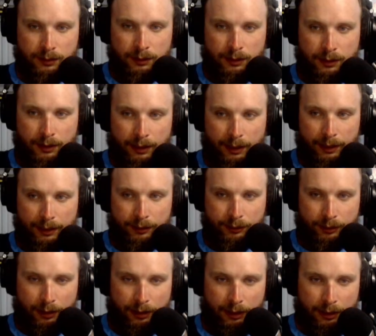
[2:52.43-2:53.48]
As
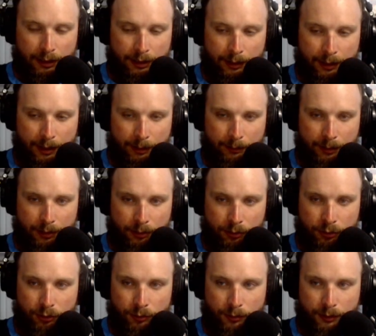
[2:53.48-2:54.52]
then we go
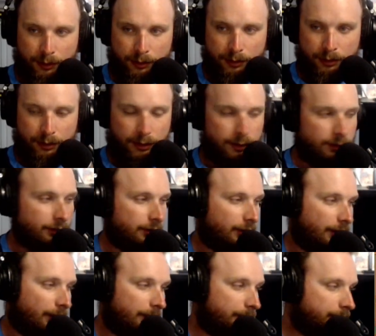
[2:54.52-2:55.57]
straight into
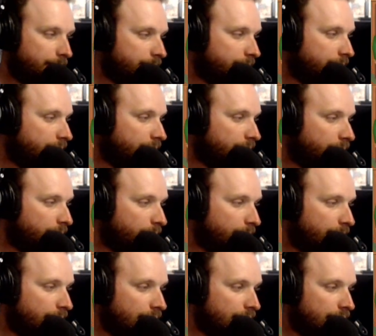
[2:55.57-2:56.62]
income and
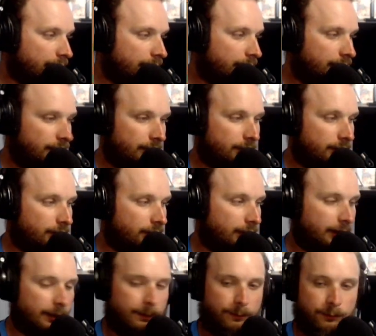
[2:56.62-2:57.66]
away, or
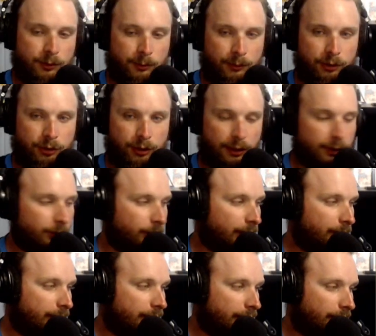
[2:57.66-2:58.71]
some regen. Away
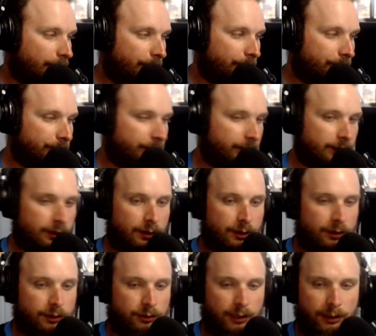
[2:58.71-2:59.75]
we go.
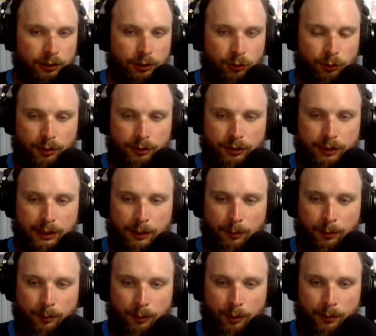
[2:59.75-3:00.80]
Not the strongest day
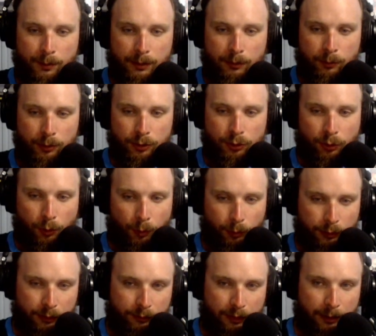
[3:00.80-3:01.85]
one board, but we're
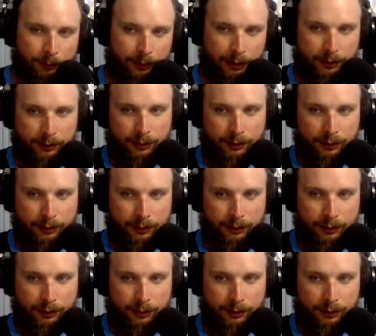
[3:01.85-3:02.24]
totally fine with that.